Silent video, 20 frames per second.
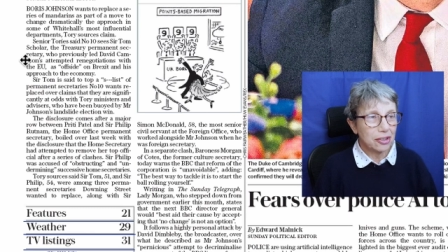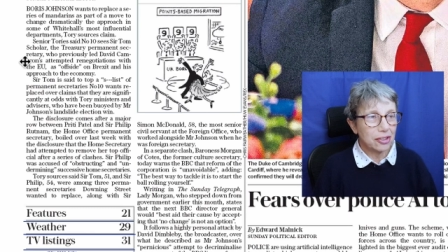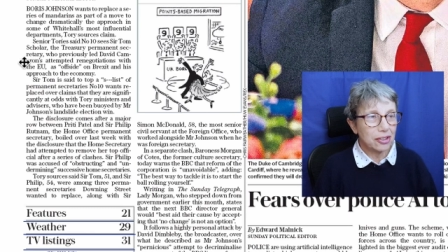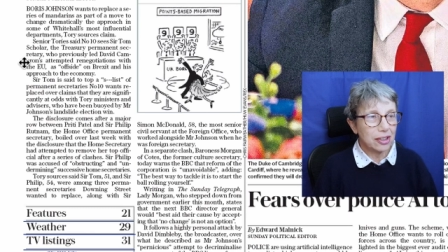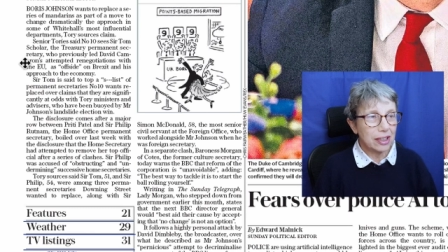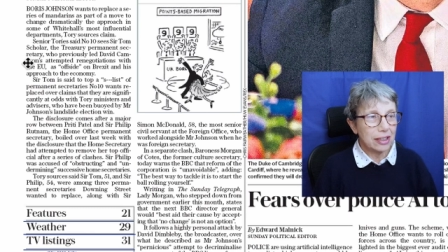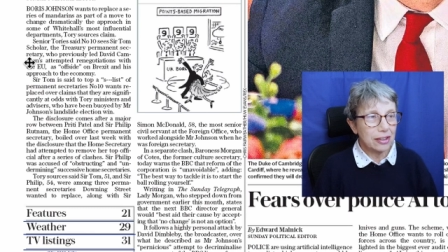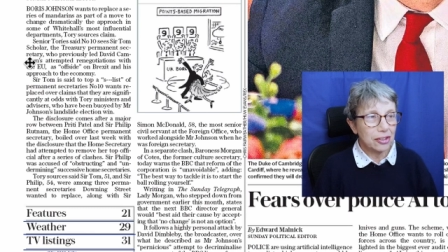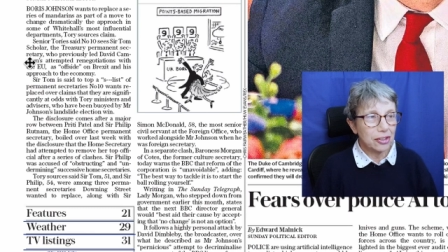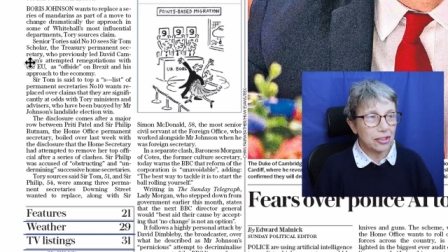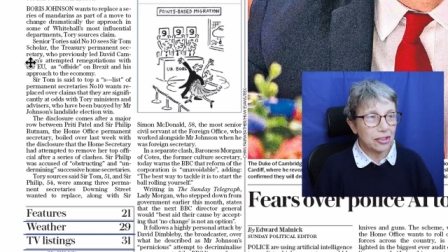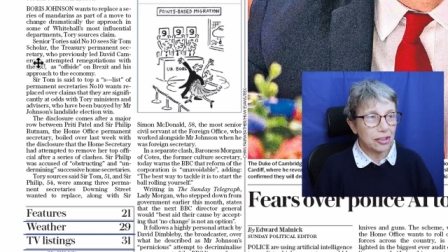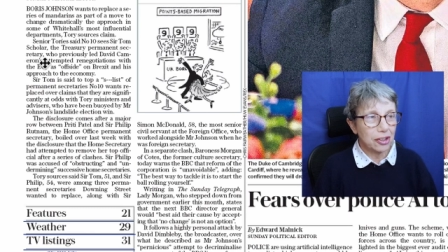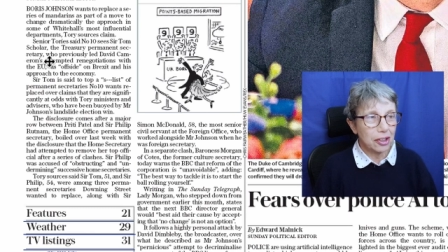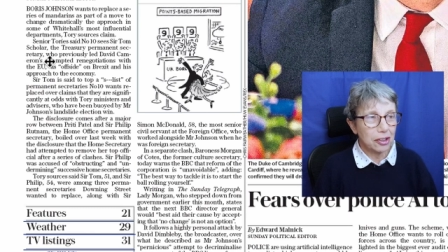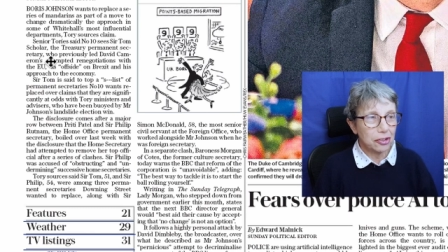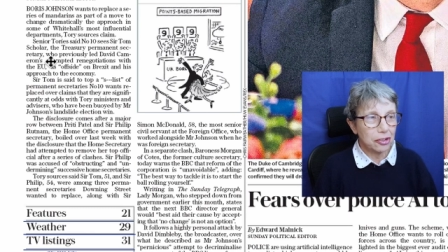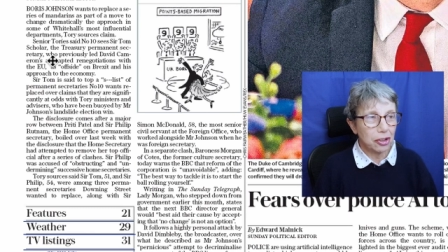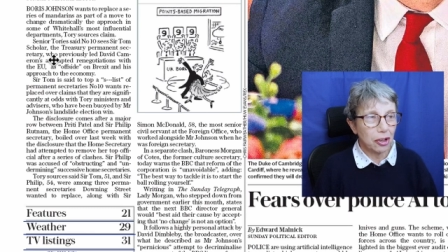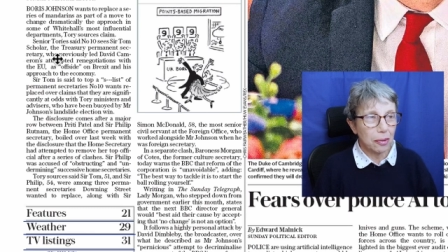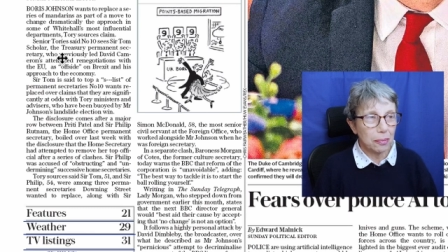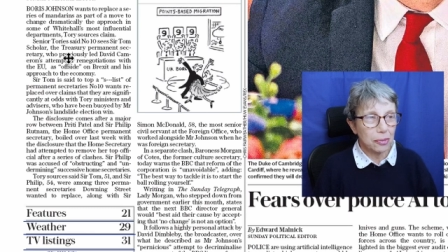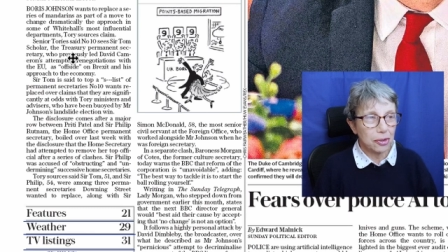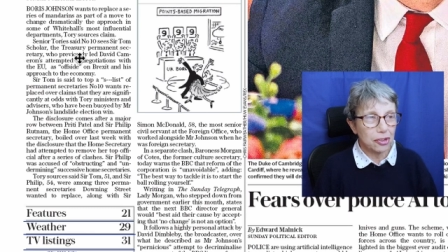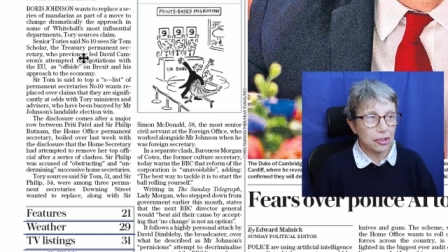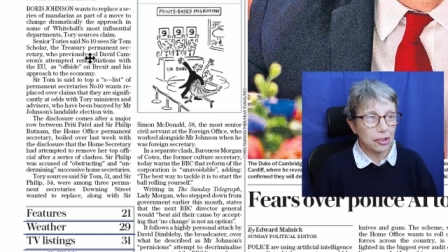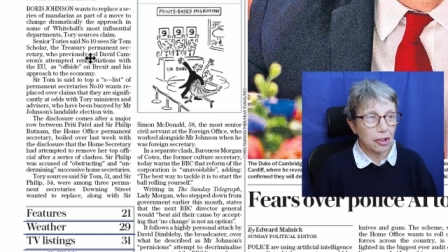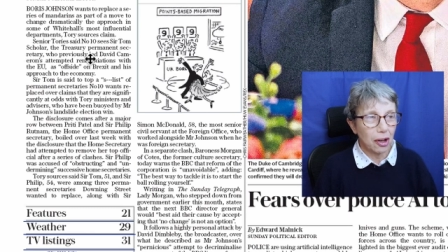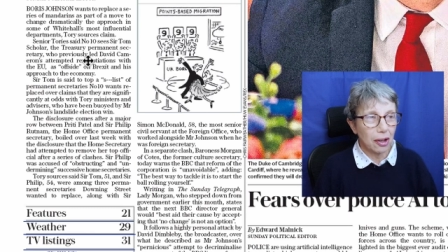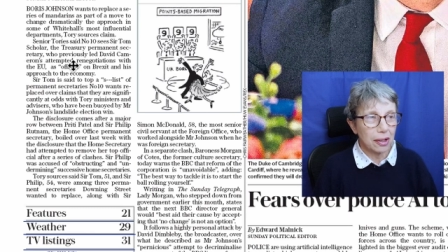sees Sir Tom
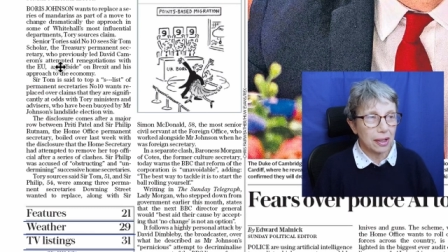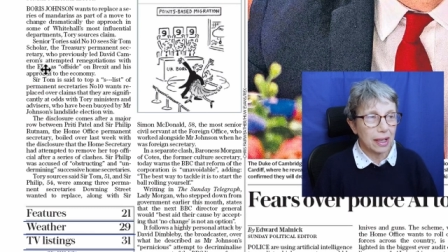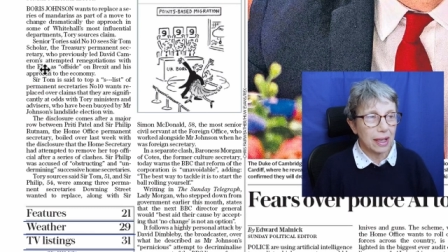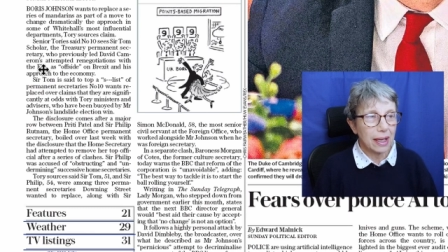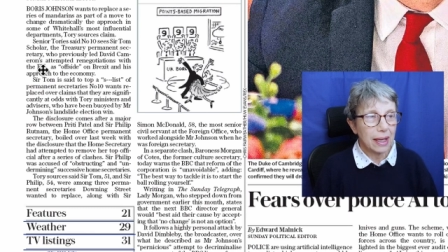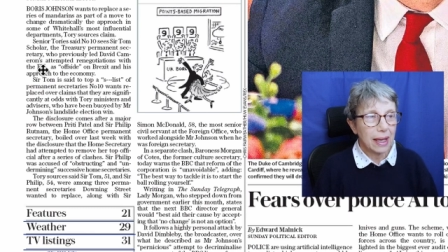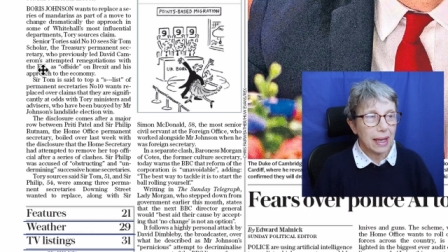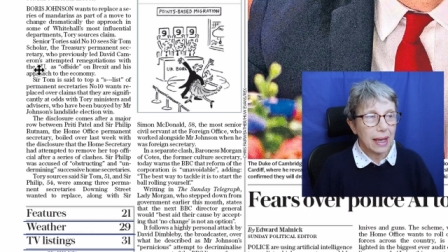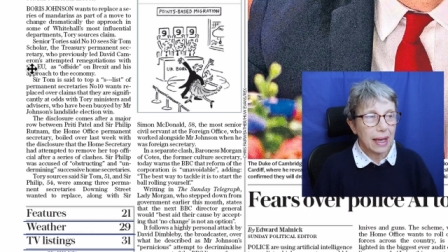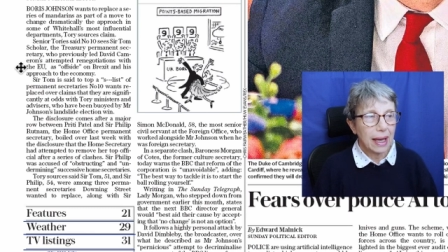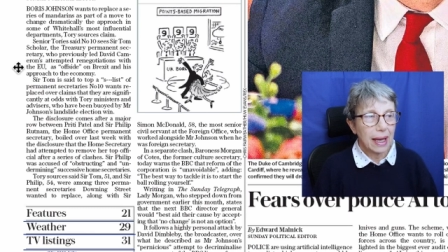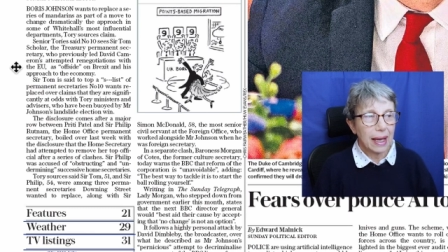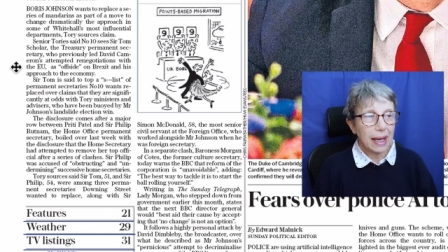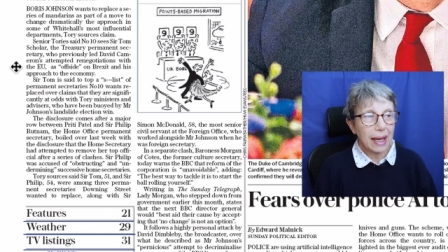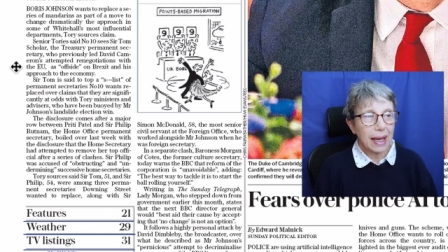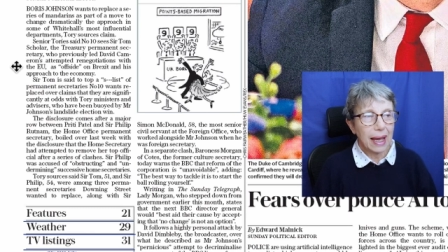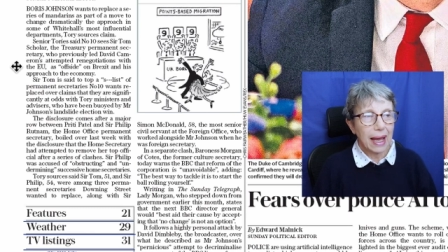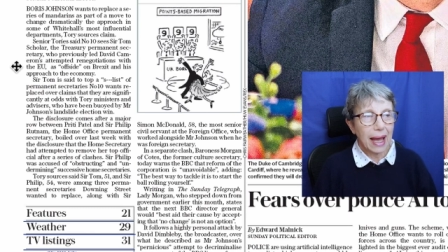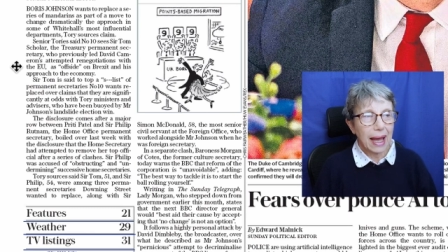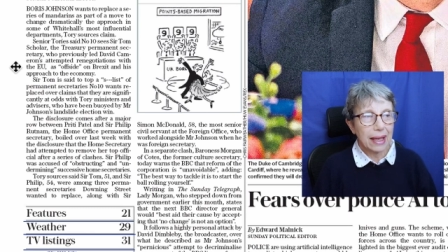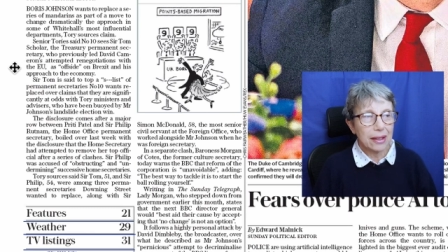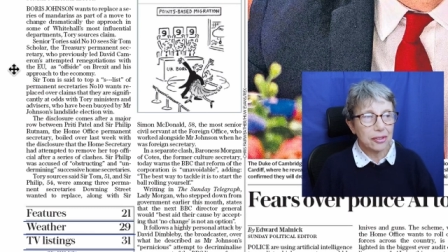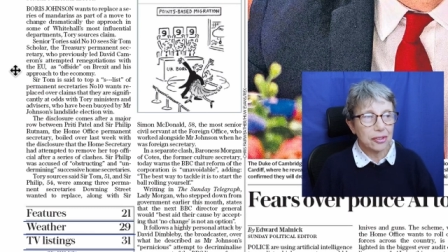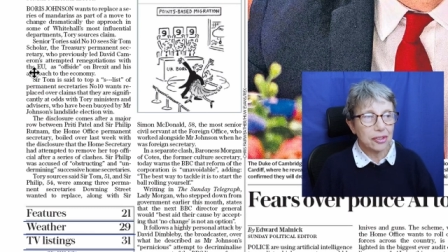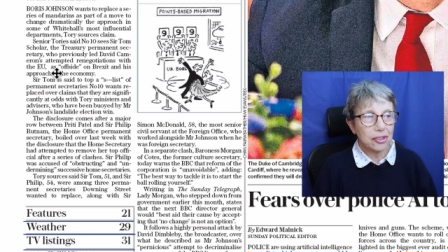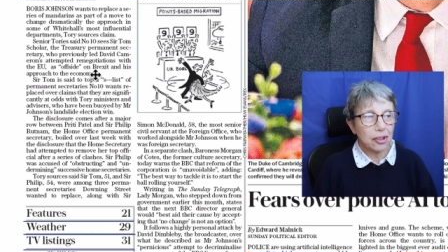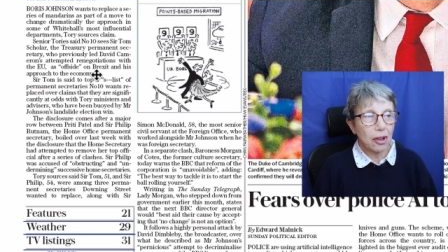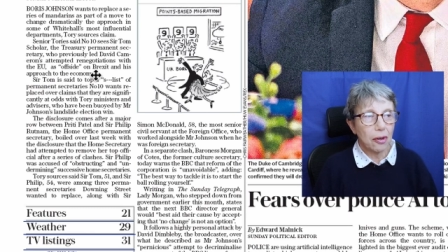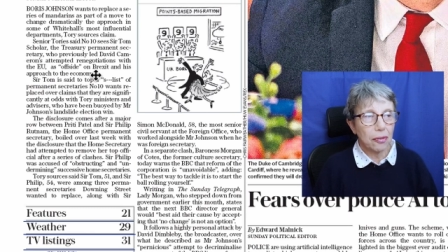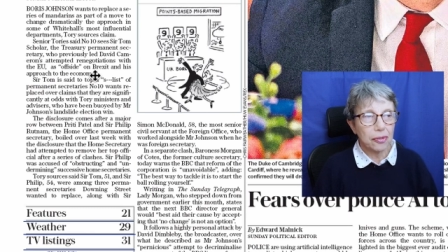Scholar uh,
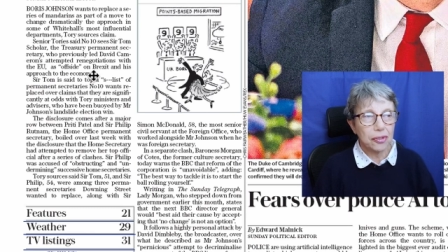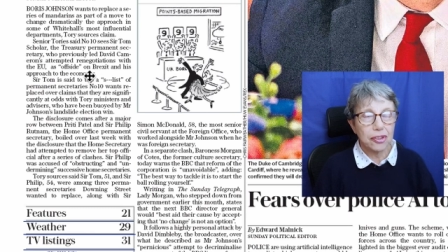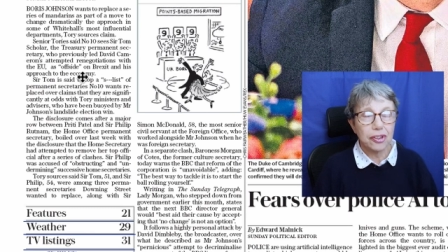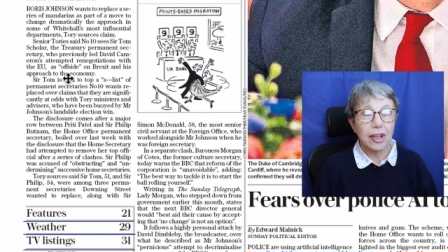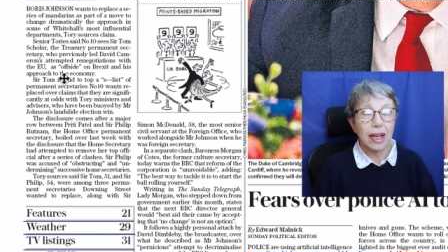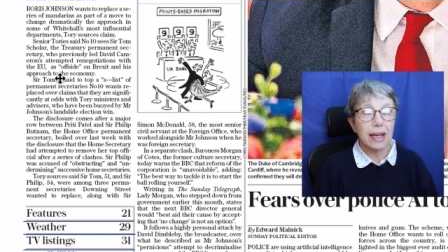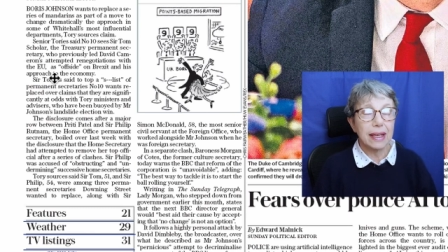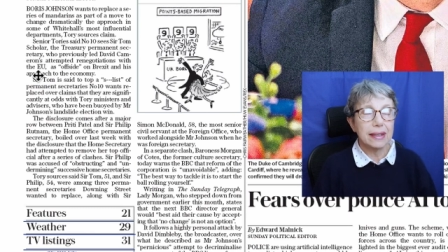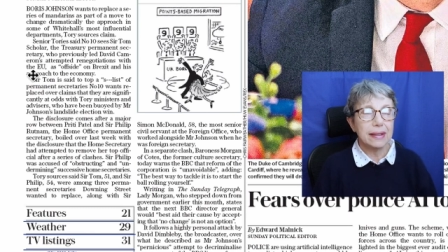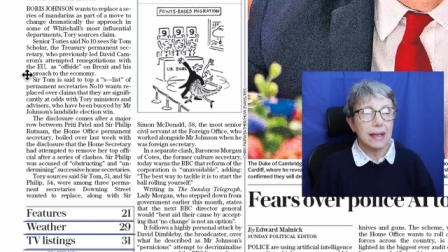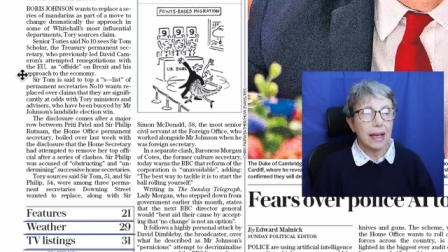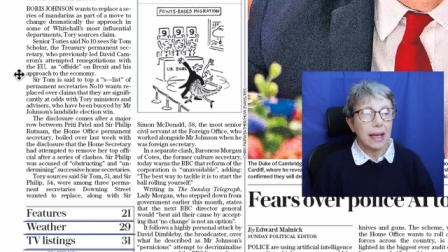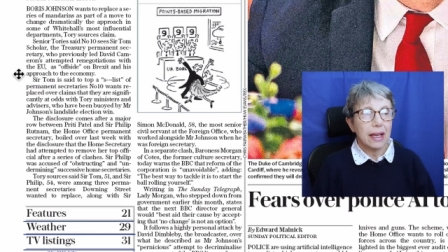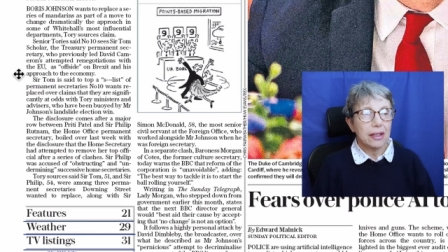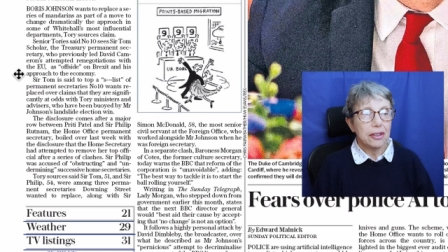as offside.